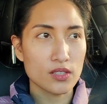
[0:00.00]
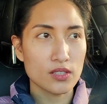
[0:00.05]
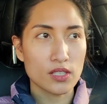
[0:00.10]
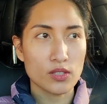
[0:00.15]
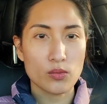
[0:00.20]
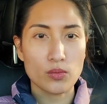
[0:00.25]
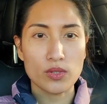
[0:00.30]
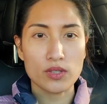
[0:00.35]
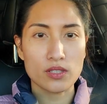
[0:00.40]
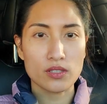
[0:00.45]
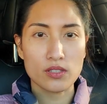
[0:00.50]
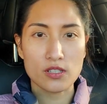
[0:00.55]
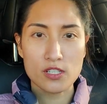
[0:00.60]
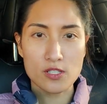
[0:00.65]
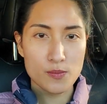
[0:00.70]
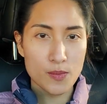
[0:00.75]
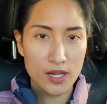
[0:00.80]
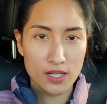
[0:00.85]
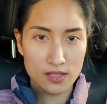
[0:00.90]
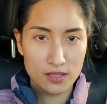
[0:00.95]
like what they're
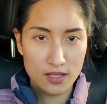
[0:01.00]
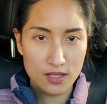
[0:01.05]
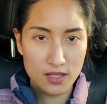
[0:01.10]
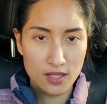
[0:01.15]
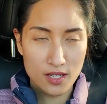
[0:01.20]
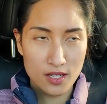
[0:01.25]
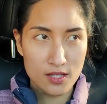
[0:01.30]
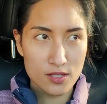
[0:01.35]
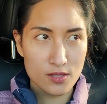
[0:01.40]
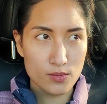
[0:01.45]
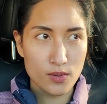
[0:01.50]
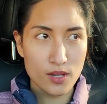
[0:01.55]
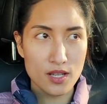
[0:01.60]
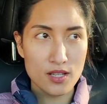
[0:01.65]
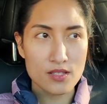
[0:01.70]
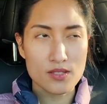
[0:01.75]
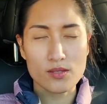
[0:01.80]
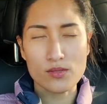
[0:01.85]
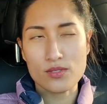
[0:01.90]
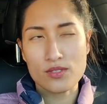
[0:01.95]
expecting case
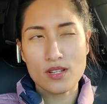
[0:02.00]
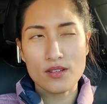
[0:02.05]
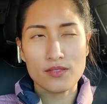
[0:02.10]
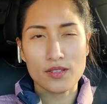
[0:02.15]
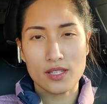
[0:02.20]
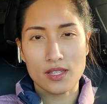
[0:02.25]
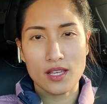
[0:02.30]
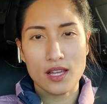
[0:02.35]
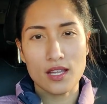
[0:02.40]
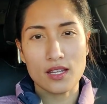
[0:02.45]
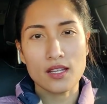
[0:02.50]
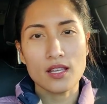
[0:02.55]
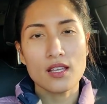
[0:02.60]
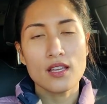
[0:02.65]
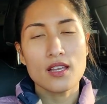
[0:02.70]
wise, so stuff like that,